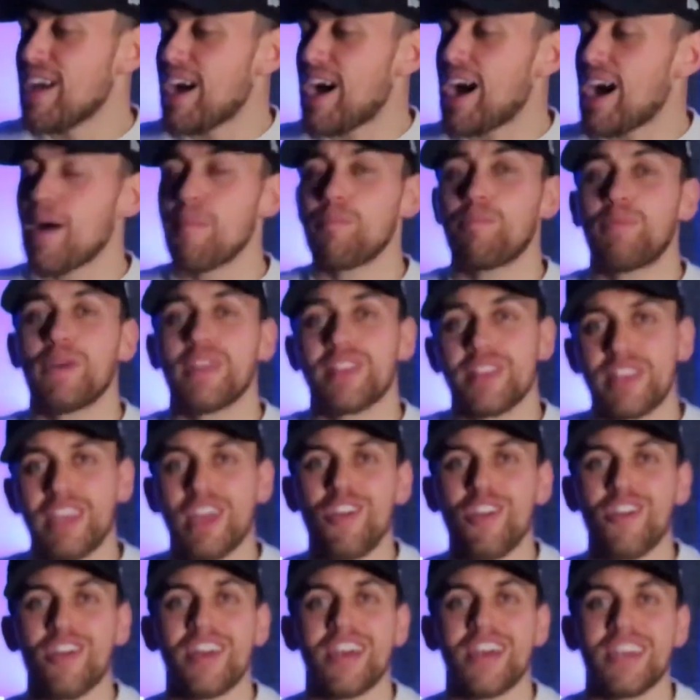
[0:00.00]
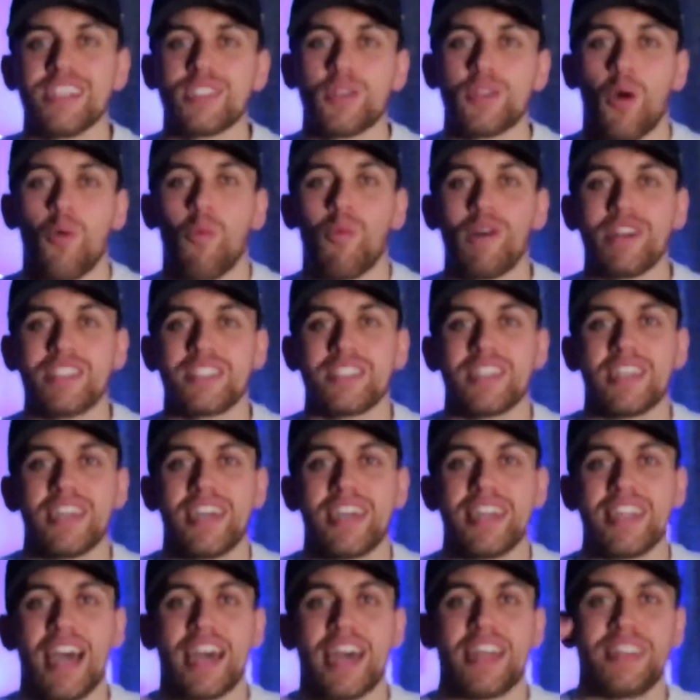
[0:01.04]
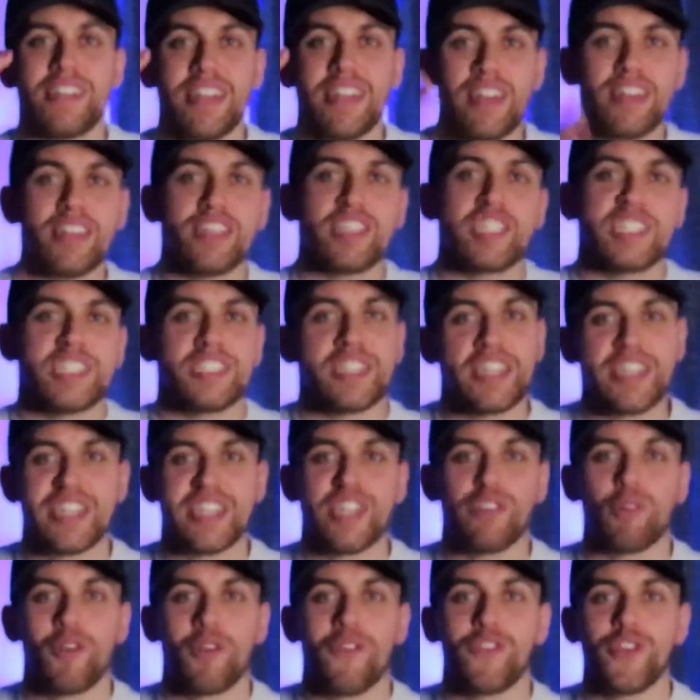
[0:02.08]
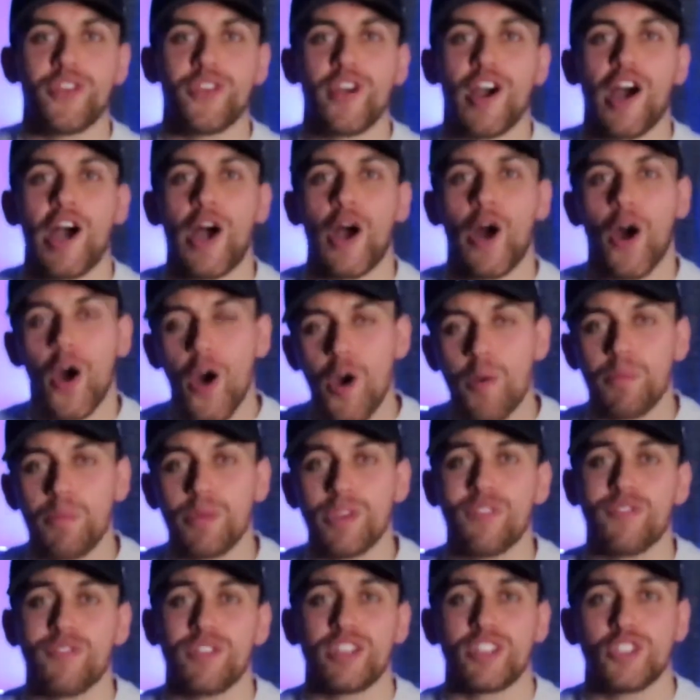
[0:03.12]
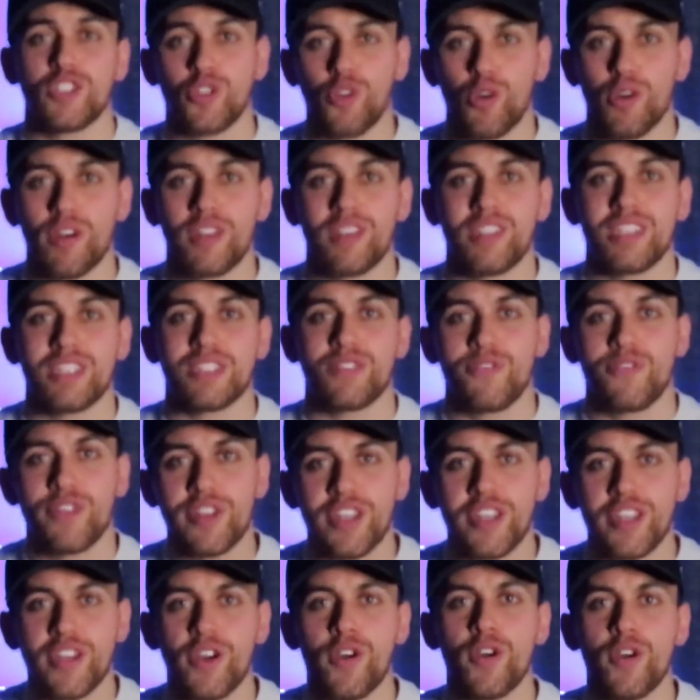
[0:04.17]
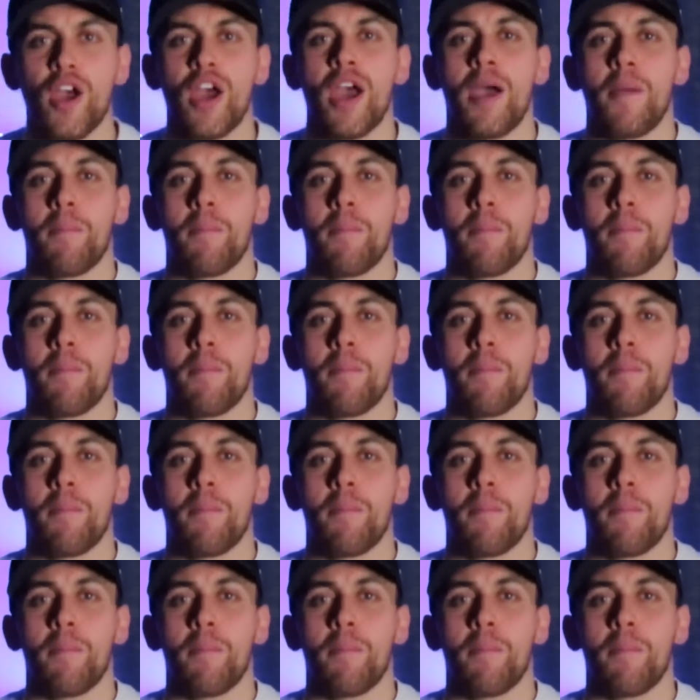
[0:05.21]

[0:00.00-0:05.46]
But there is once again another sneaker review. I hope you've enjoyed this video.